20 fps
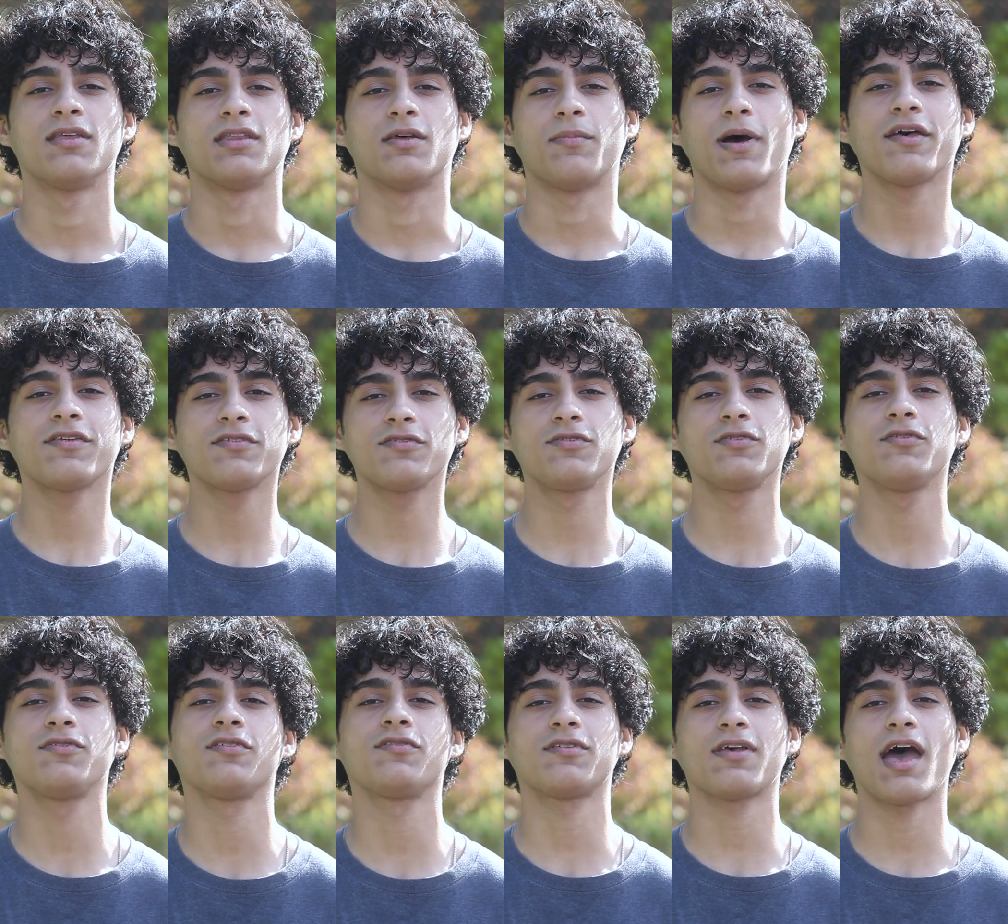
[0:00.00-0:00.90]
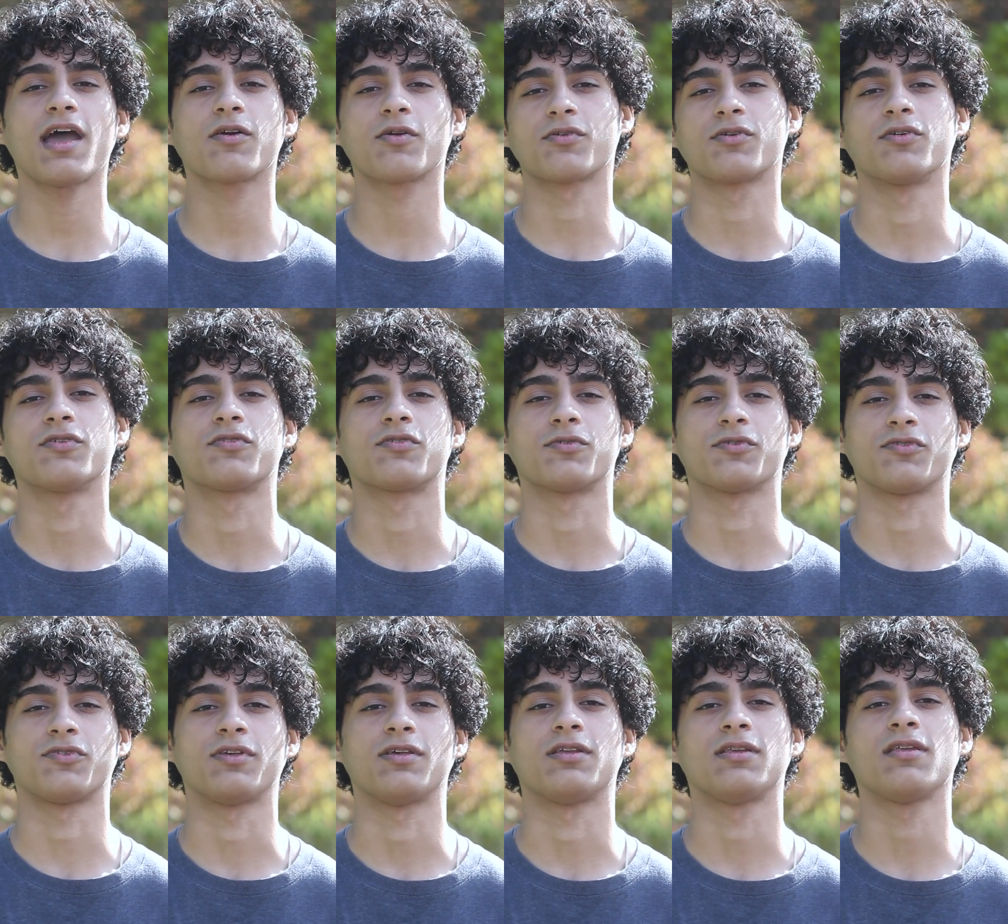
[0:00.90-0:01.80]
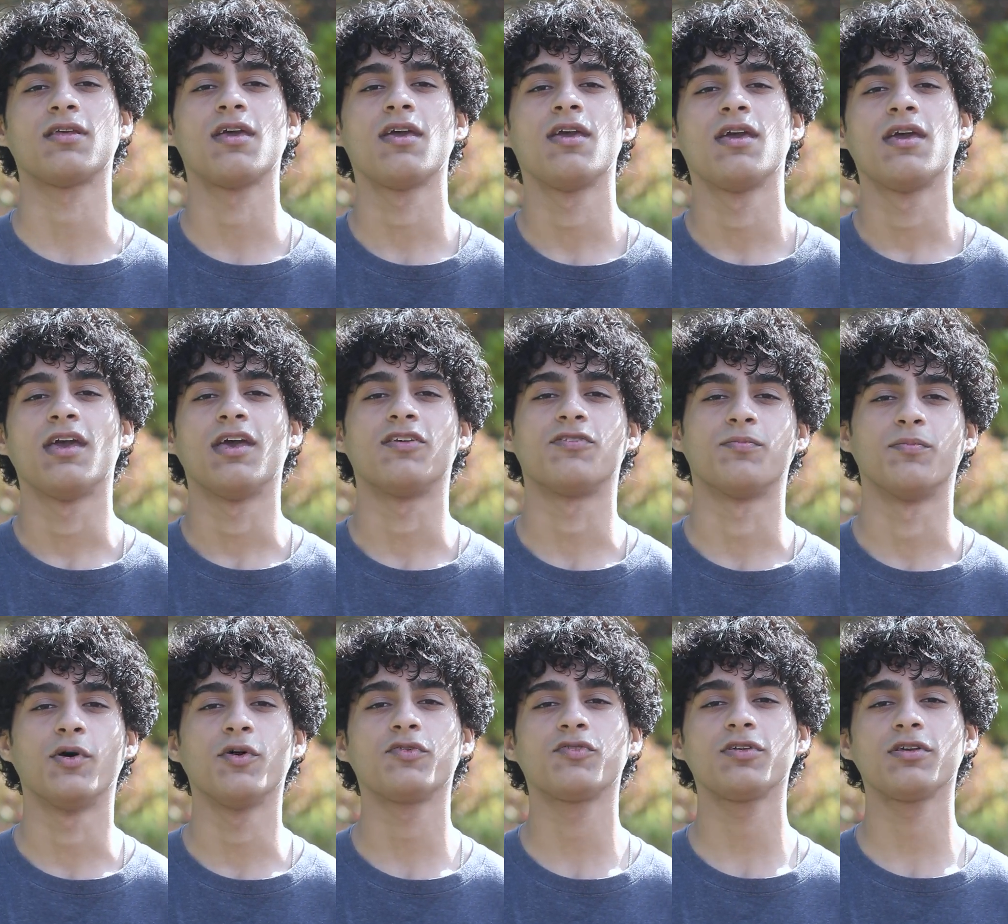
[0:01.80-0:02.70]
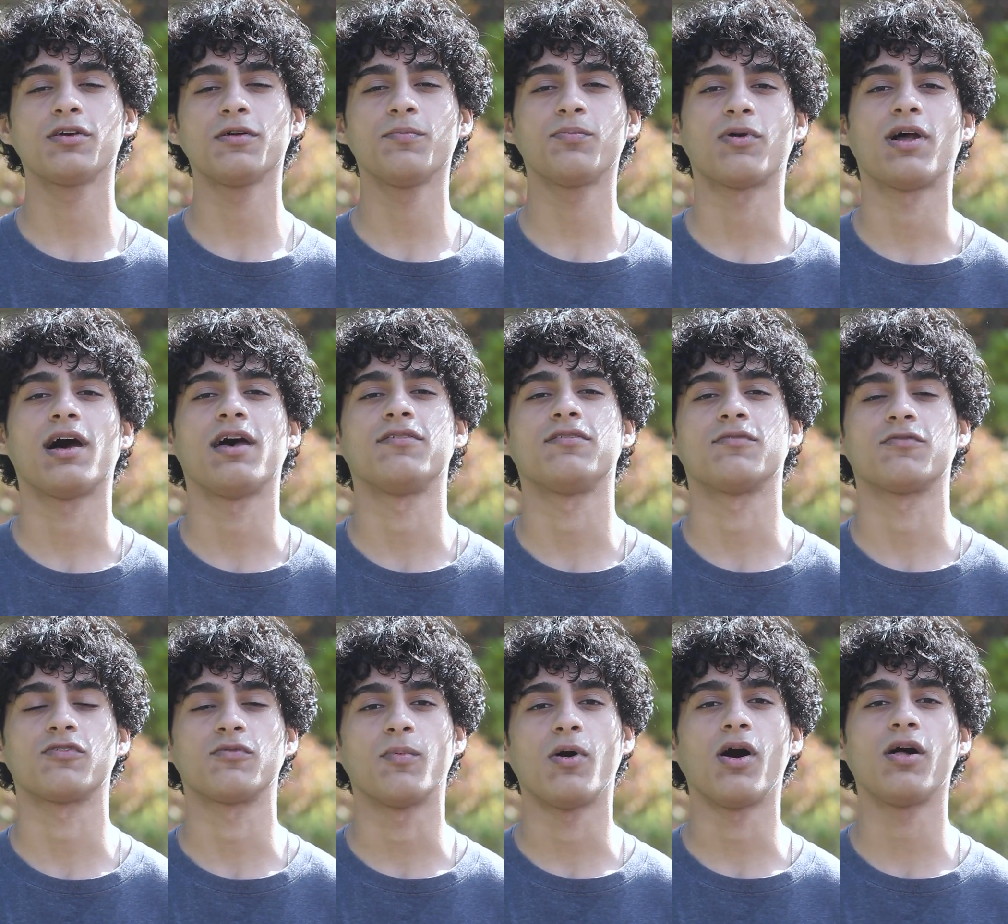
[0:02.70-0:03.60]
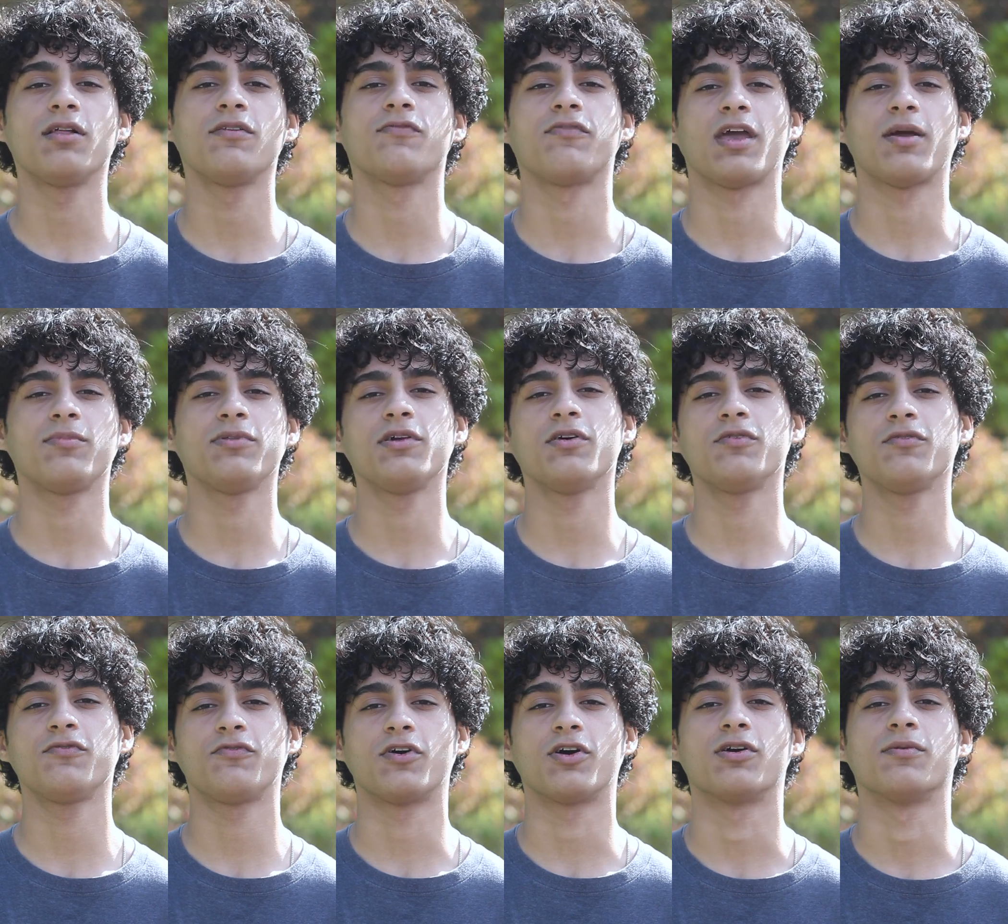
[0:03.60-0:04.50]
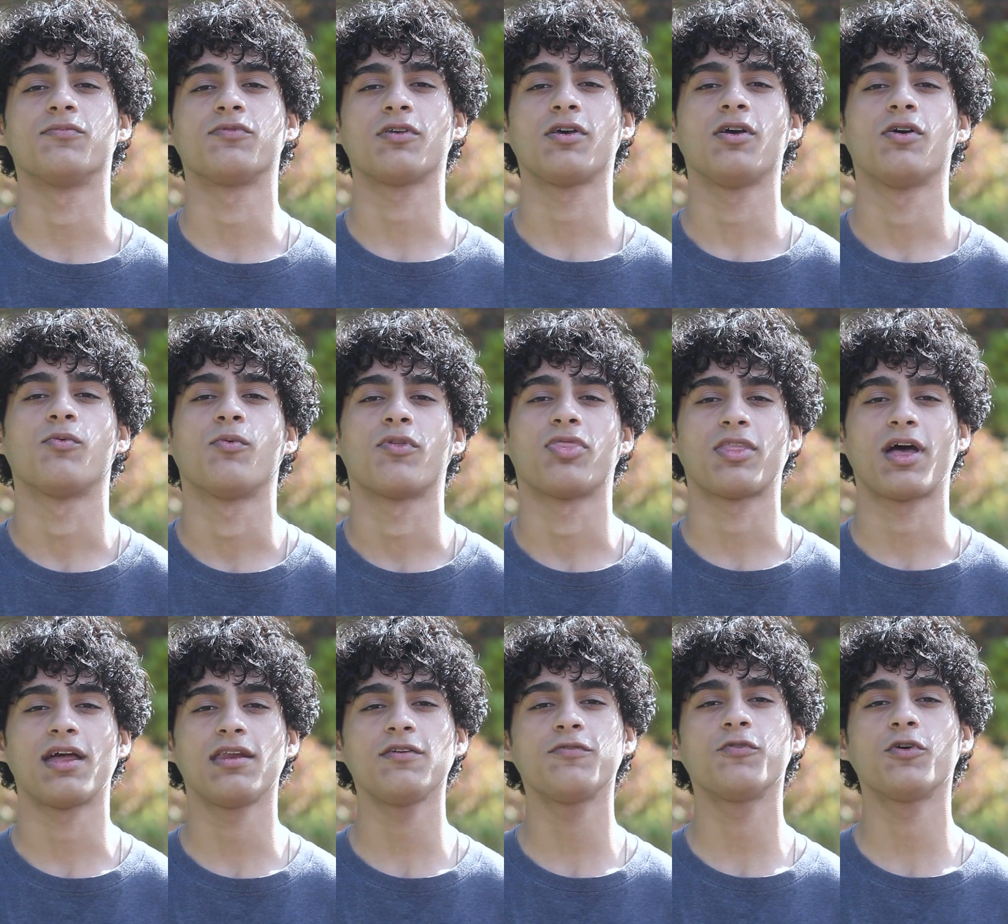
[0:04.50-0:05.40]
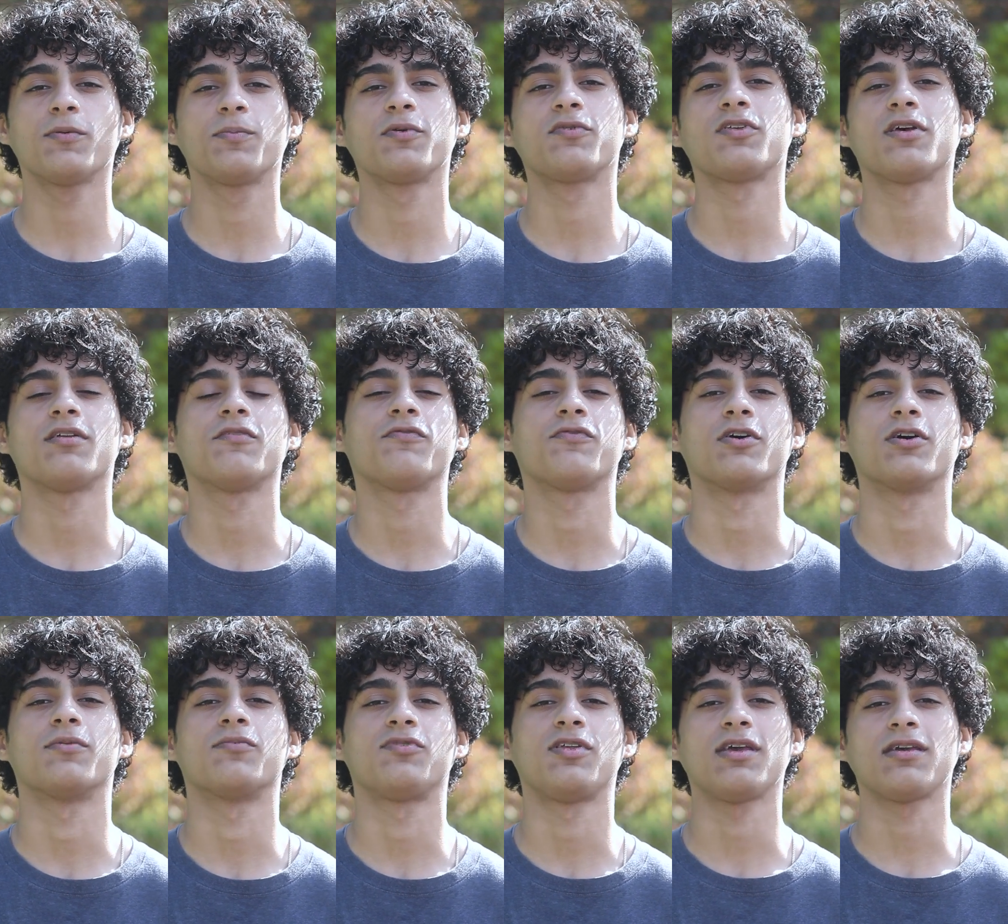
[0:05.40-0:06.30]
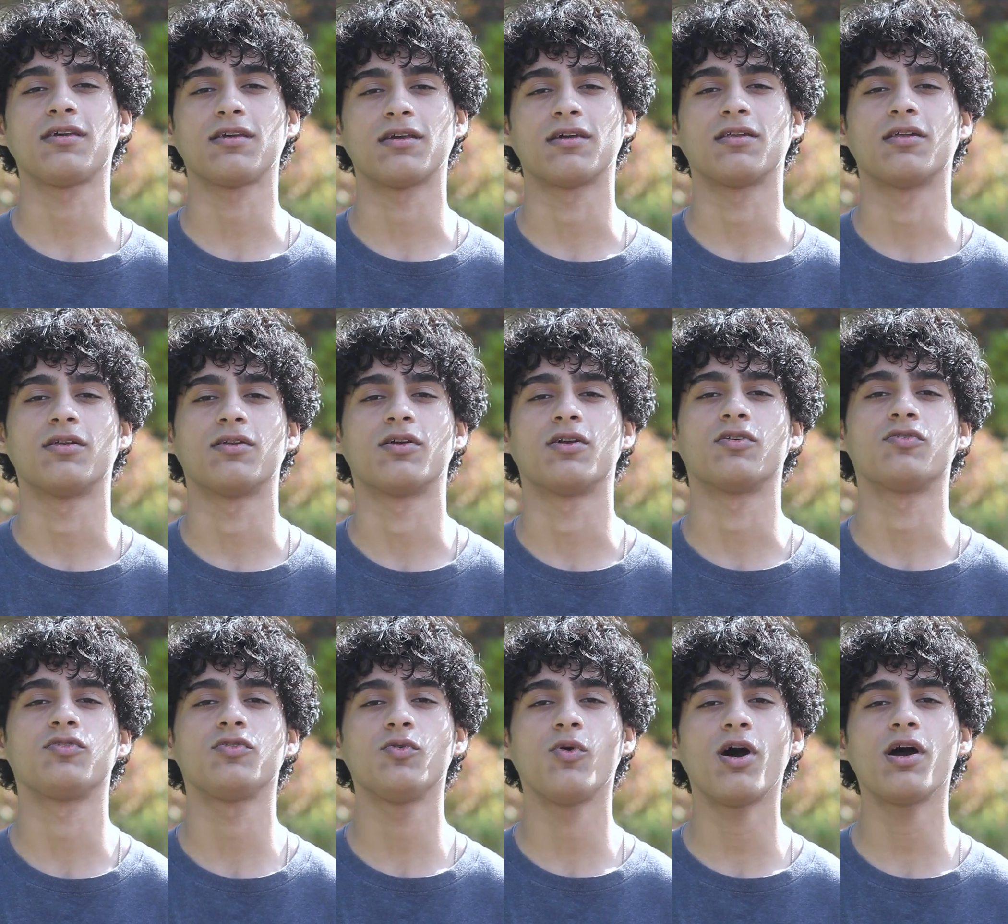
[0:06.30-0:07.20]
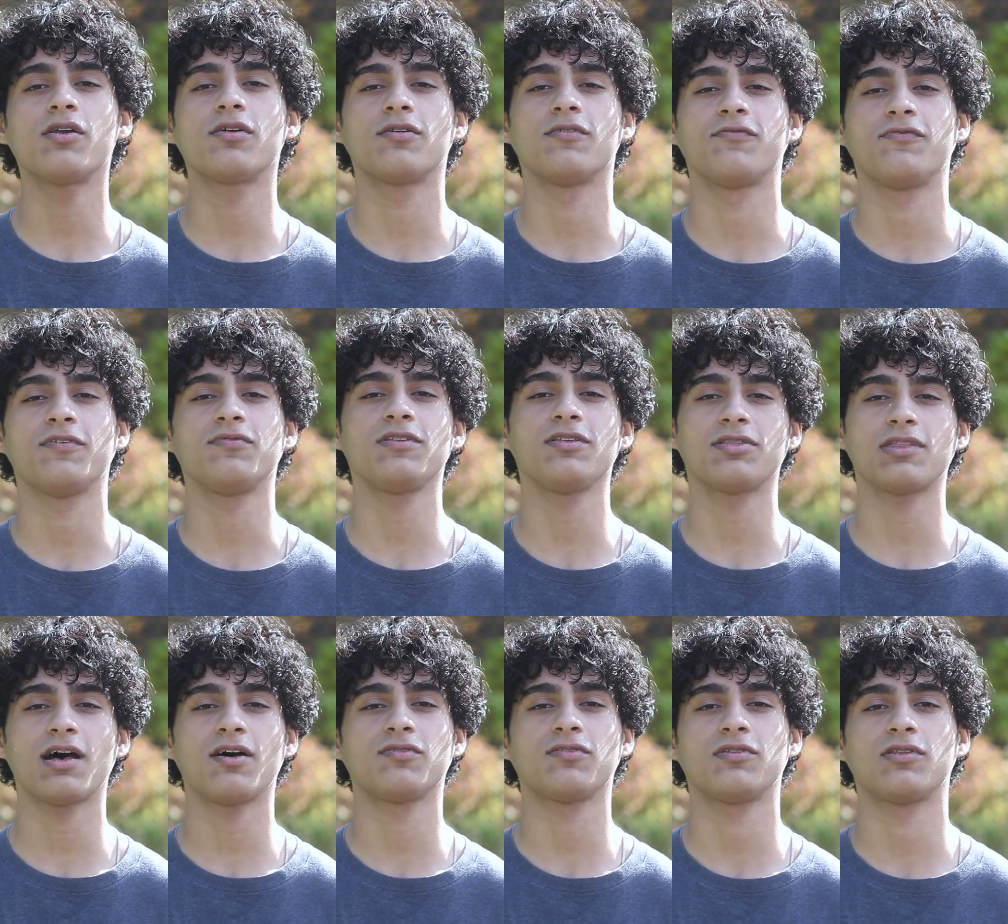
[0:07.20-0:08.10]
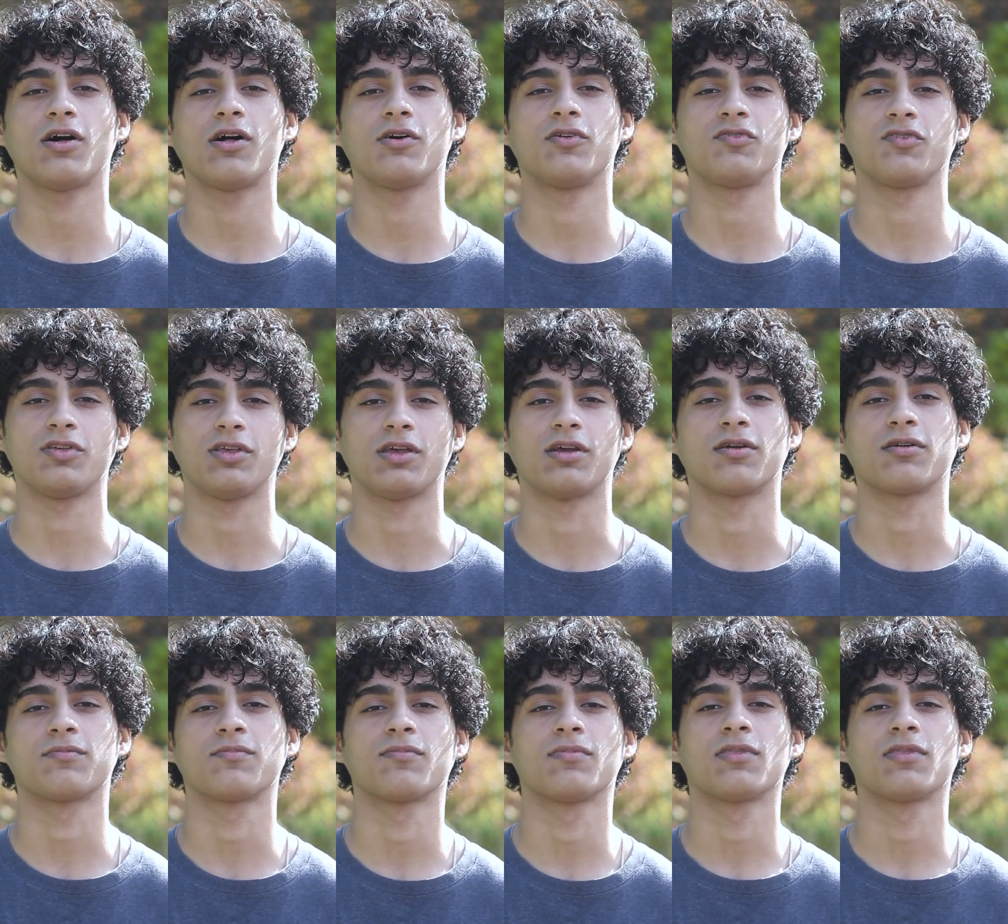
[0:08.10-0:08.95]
The Massachusetts agricultural scene is mostly comprised of small and family-owned farms, with 94% of farms taking in under $250,000 a year.